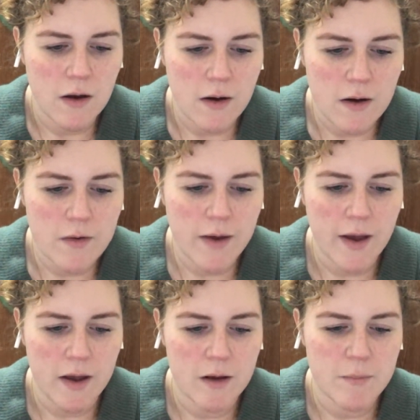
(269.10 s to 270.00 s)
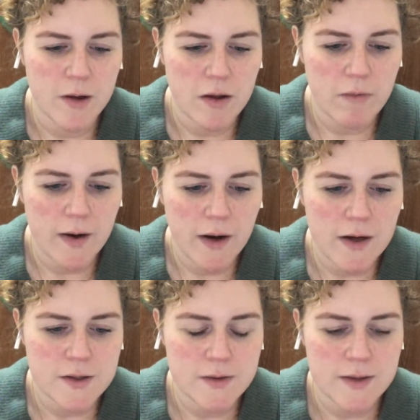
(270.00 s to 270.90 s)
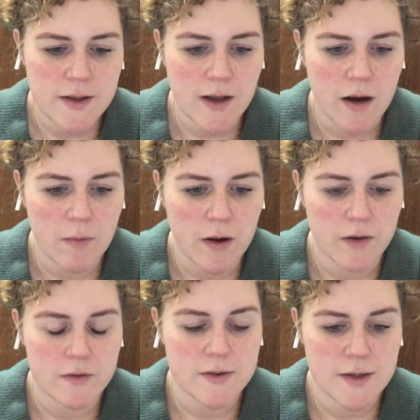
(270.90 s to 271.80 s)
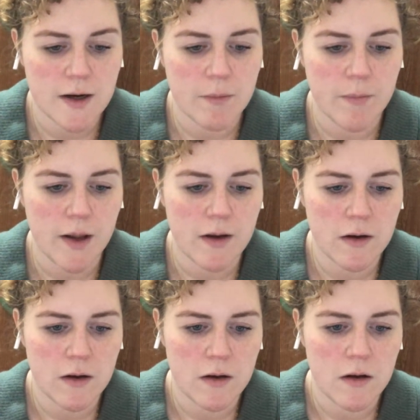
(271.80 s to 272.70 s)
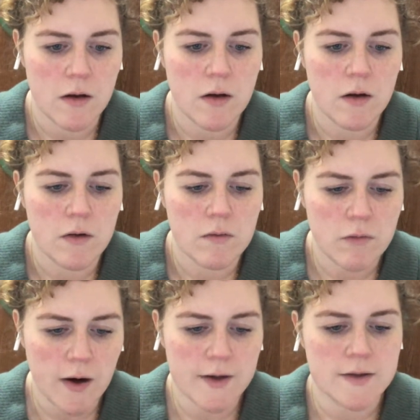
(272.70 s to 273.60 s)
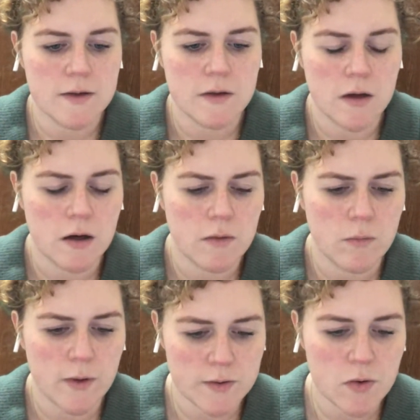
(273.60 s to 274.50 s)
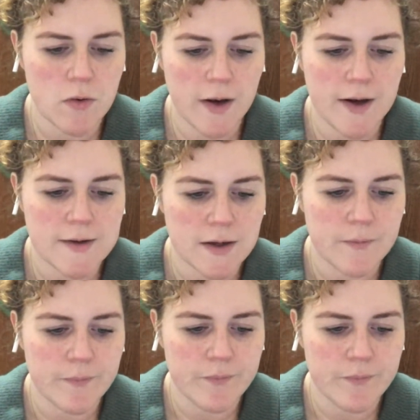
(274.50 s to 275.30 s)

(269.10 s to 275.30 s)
Okay, but you realize you said that while you're still in me. Right, we'll talk later.